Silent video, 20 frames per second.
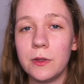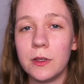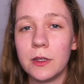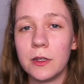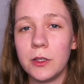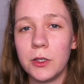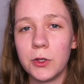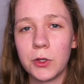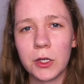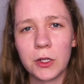year,
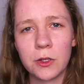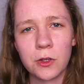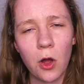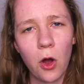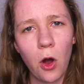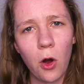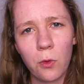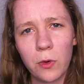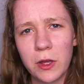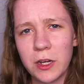you can
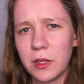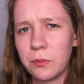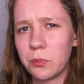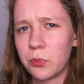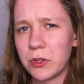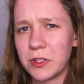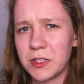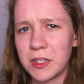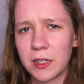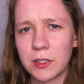already
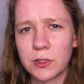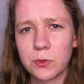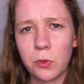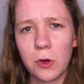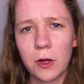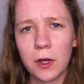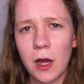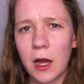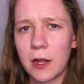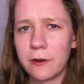predict
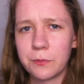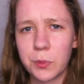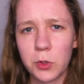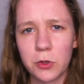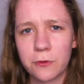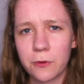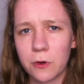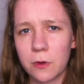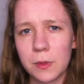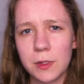what kind of
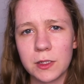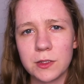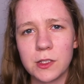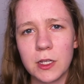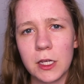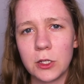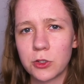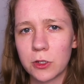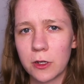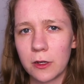performance
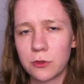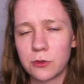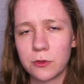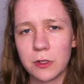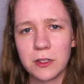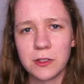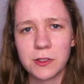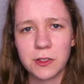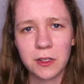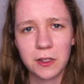each
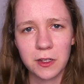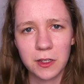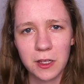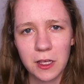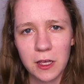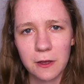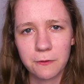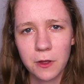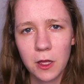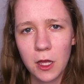country is going to
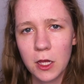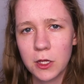give,